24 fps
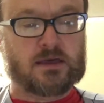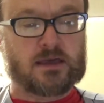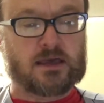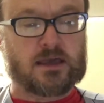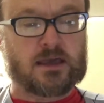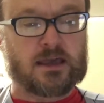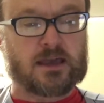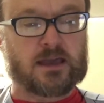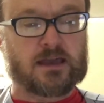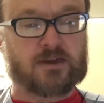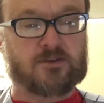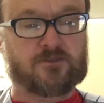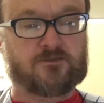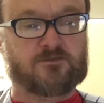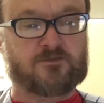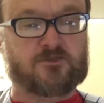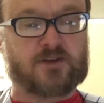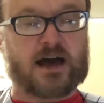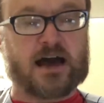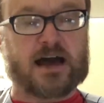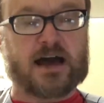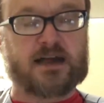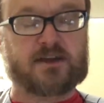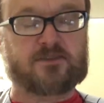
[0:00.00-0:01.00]
in
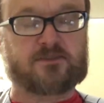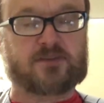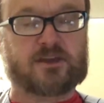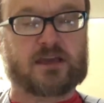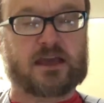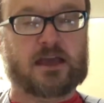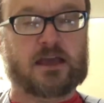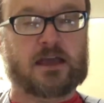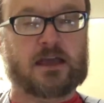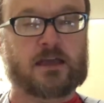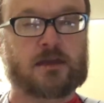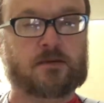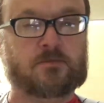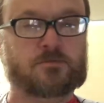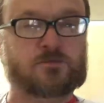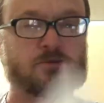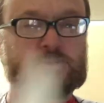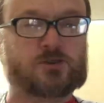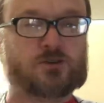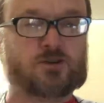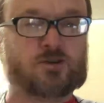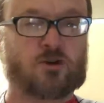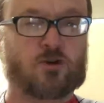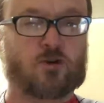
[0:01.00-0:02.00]
five
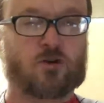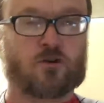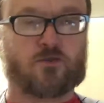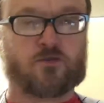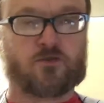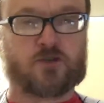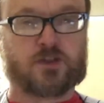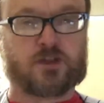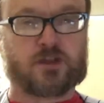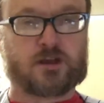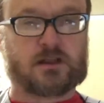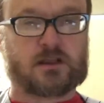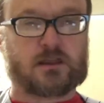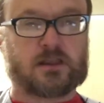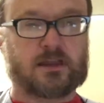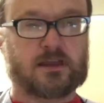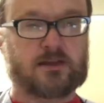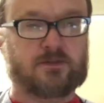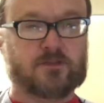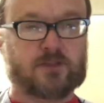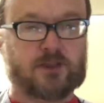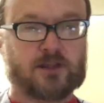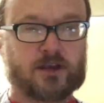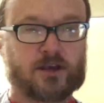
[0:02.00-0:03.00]
games over the
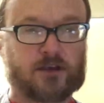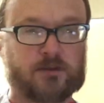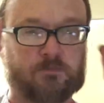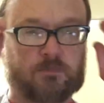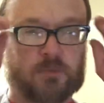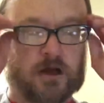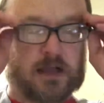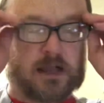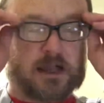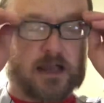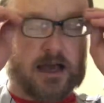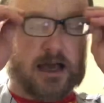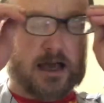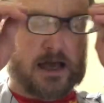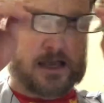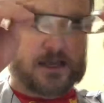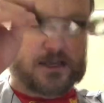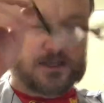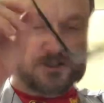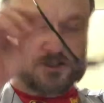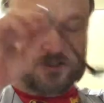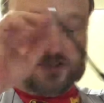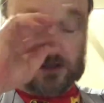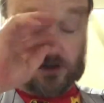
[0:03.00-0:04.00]
Cleveland Buckeyes.